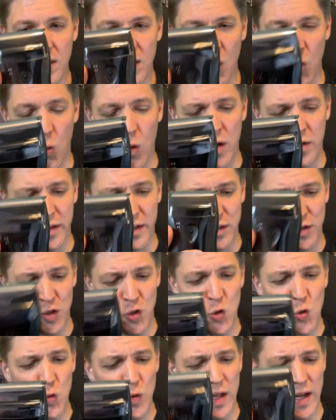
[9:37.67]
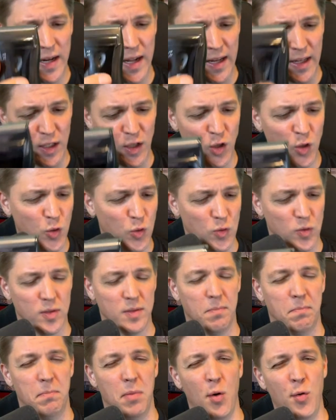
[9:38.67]
well, the 2 that I
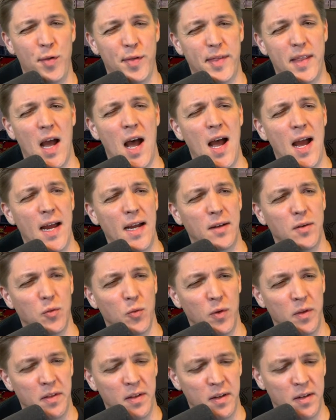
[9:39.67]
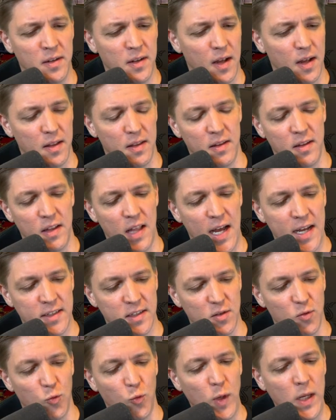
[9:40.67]
use both died within the
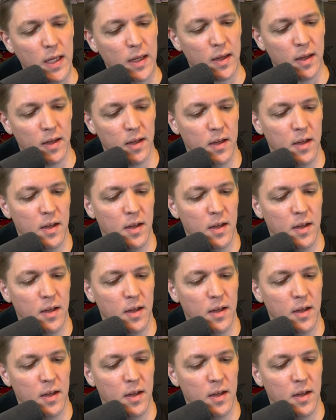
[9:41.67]
last week.